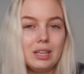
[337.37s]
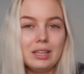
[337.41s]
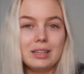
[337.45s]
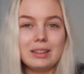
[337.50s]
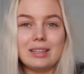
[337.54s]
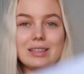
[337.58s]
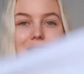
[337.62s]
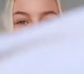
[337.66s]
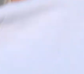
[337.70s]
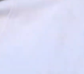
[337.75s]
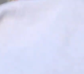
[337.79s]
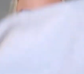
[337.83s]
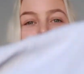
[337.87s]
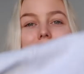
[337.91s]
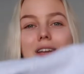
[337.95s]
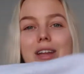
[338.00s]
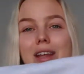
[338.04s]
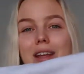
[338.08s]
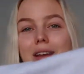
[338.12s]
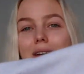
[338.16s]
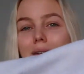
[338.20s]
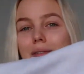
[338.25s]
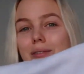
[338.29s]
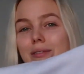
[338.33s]
this
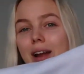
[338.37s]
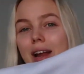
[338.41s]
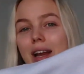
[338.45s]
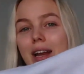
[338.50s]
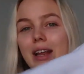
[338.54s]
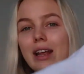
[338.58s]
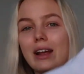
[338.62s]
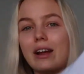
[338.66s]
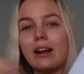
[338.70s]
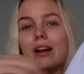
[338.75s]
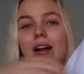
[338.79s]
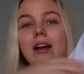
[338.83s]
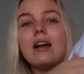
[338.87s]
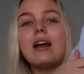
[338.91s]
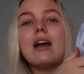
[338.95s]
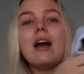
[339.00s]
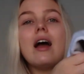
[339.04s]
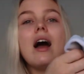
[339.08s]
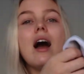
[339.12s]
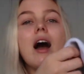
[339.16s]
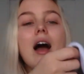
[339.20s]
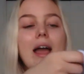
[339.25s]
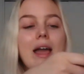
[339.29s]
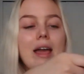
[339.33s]
hoodie right here
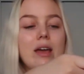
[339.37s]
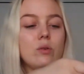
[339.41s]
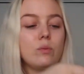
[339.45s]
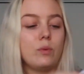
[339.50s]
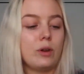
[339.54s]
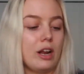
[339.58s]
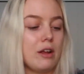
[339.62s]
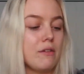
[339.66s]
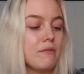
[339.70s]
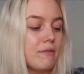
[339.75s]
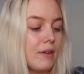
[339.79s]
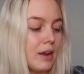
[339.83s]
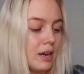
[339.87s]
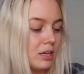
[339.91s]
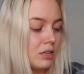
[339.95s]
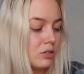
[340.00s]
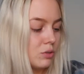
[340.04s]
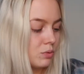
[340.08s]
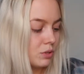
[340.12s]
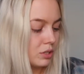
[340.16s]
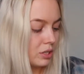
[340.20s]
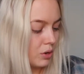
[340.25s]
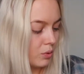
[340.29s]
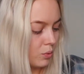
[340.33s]
and what i find
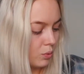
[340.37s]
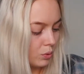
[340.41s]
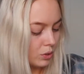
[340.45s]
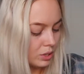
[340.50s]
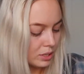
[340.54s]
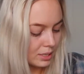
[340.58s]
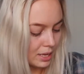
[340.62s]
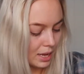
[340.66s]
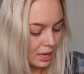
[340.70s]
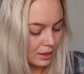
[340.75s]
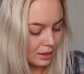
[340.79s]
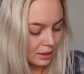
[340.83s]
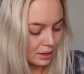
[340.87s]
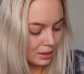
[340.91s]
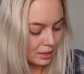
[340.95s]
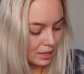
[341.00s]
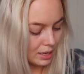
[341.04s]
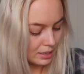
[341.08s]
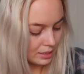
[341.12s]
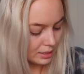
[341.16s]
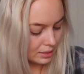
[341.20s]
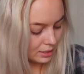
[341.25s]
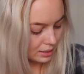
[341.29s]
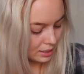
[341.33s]
is really cool is that
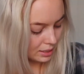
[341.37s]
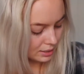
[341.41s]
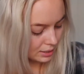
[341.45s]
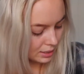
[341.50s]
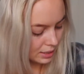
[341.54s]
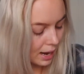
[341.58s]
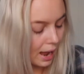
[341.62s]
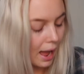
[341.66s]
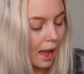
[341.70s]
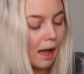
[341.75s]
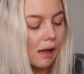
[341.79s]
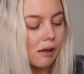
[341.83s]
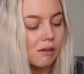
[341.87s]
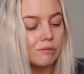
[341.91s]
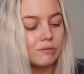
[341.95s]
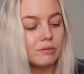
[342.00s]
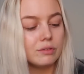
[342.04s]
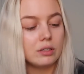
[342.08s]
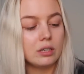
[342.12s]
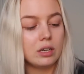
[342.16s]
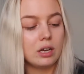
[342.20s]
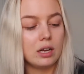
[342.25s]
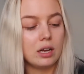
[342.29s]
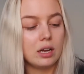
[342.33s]
it doesn't have
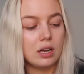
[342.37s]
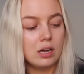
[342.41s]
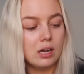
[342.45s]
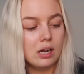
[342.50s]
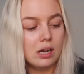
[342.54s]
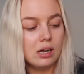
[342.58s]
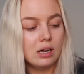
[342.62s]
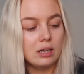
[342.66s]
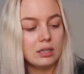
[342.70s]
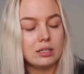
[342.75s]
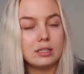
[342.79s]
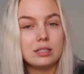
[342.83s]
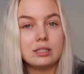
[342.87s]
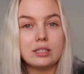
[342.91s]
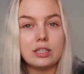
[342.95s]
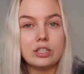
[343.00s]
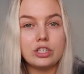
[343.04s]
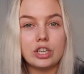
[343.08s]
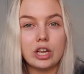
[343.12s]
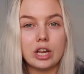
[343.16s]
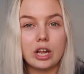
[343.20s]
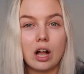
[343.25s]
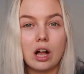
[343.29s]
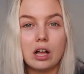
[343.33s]
uh,
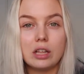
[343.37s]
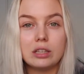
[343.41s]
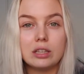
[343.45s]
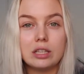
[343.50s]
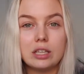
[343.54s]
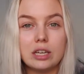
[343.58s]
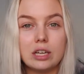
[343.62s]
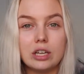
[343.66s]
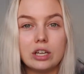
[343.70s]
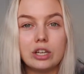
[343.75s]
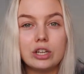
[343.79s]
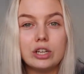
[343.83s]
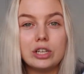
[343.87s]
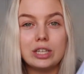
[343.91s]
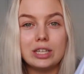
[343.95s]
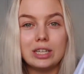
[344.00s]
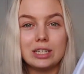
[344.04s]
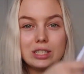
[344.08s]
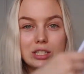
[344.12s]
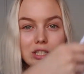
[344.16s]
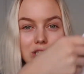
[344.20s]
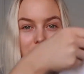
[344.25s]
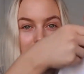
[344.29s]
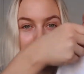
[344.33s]
stitching on the hood
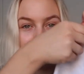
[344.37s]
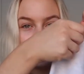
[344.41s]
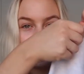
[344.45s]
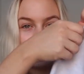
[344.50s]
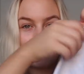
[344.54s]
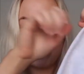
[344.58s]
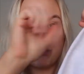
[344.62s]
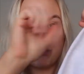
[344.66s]
it's just like